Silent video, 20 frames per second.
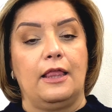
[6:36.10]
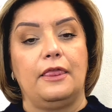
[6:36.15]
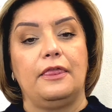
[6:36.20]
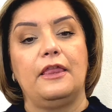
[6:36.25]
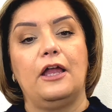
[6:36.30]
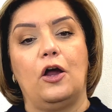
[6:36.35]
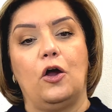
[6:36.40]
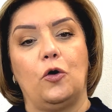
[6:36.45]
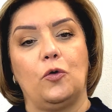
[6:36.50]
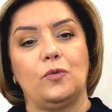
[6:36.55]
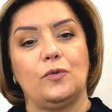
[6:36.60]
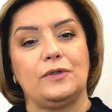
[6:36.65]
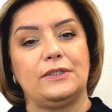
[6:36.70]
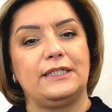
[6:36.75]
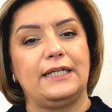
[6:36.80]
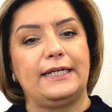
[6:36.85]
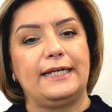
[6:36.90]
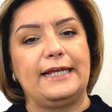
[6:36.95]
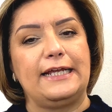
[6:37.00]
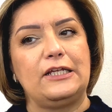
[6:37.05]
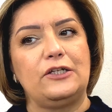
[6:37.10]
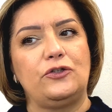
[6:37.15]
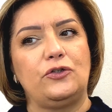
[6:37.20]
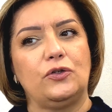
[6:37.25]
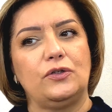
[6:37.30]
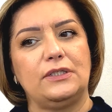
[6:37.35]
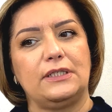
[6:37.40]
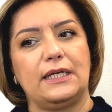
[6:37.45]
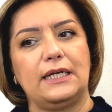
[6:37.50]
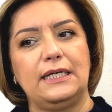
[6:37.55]
Now, there is
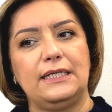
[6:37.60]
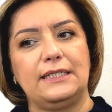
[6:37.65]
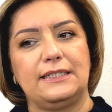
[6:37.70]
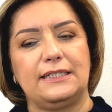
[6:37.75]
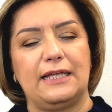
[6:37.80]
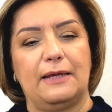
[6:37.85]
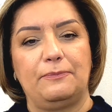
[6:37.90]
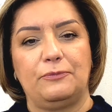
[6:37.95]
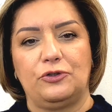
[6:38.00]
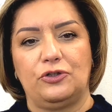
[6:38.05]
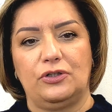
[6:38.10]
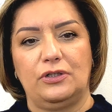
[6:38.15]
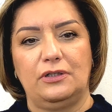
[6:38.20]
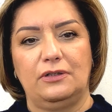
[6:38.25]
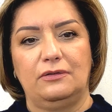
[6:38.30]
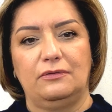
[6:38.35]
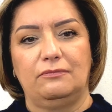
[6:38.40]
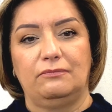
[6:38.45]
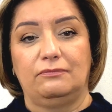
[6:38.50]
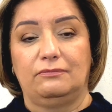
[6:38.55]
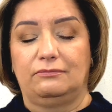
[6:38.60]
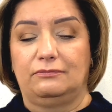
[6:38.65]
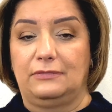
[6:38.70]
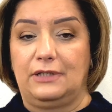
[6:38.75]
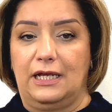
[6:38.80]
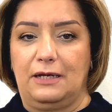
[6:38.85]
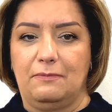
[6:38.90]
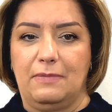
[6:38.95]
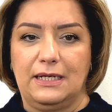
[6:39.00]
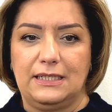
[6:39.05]
those exception,
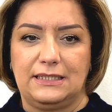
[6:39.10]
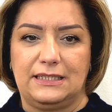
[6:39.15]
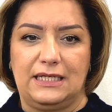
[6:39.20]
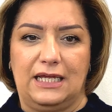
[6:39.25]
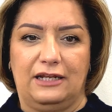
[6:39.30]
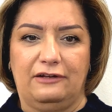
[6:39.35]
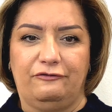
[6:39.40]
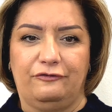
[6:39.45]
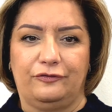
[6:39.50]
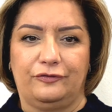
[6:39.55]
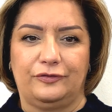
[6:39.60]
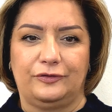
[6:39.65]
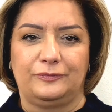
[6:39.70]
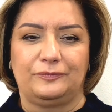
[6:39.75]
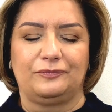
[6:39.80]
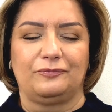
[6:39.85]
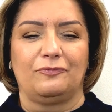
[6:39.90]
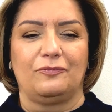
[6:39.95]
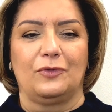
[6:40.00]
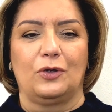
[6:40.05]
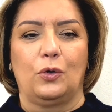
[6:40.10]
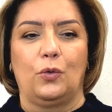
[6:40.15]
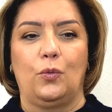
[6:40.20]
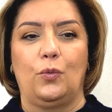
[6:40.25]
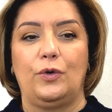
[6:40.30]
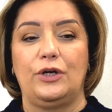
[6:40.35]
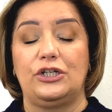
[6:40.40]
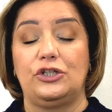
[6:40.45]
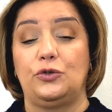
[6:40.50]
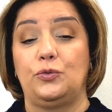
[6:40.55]
like myself,
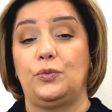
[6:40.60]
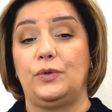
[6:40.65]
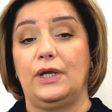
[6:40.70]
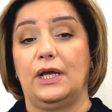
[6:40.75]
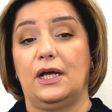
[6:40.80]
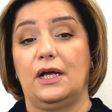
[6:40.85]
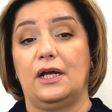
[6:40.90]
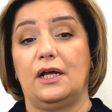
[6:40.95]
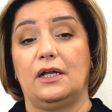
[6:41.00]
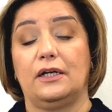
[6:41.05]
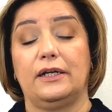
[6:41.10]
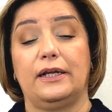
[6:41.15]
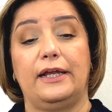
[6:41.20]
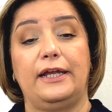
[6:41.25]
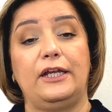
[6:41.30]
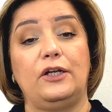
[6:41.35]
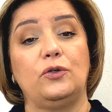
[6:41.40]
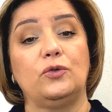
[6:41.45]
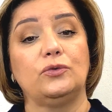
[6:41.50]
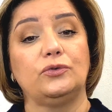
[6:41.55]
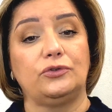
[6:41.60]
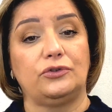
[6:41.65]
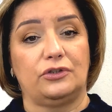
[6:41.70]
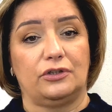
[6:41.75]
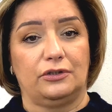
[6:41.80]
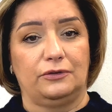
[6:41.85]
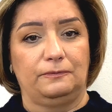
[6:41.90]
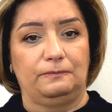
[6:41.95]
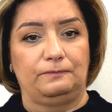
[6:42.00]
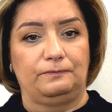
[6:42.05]
which we are a
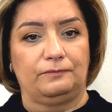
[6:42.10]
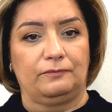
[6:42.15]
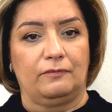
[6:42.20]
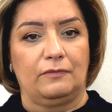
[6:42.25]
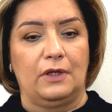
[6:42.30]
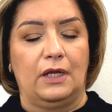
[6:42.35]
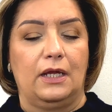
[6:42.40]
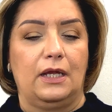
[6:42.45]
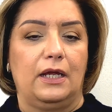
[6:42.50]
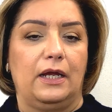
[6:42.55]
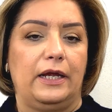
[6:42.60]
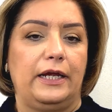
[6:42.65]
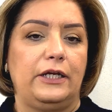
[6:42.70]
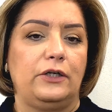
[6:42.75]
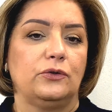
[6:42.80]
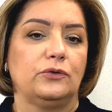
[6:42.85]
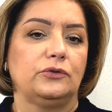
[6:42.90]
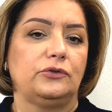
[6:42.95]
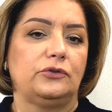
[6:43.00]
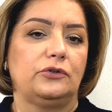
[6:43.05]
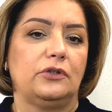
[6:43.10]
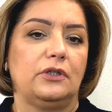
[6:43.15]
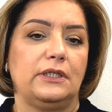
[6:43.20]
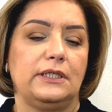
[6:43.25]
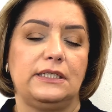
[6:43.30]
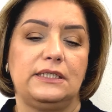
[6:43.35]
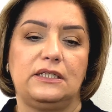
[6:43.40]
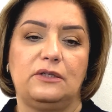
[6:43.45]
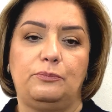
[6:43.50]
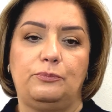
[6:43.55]
neutral. A neutral
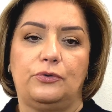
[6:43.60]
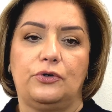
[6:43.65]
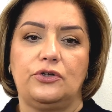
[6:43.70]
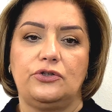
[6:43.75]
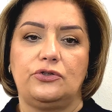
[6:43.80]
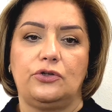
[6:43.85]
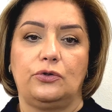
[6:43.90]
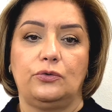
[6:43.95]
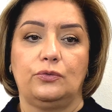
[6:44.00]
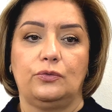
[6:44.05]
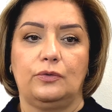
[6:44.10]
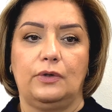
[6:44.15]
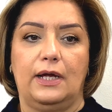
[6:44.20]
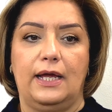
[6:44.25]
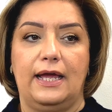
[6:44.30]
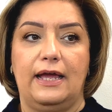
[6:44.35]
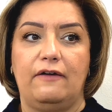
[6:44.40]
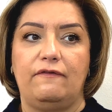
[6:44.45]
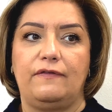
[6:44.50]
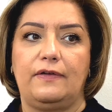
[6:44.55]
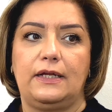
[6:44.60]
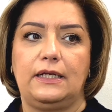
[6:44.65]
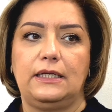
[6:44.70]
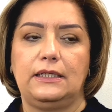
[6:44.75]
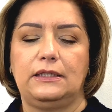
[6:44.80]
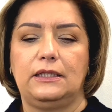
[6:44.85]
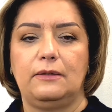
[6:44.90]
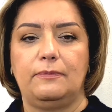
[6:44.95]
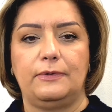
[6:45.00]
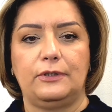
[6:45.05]
is a person who have a
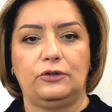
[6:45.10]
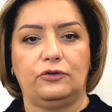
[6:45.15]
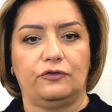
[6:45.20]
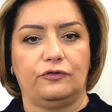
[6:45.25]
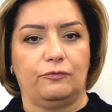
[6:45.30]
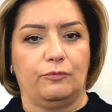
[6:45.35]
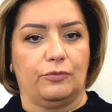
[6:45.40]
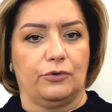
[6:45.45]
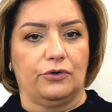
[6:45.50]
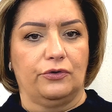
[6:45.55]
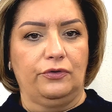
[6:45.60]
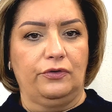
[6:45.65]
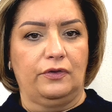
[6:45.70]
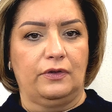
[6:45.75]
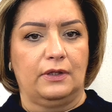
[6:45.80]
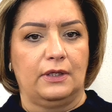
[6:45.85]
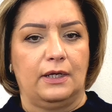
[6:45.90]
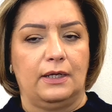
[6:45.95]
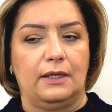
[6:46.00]
little bit of both,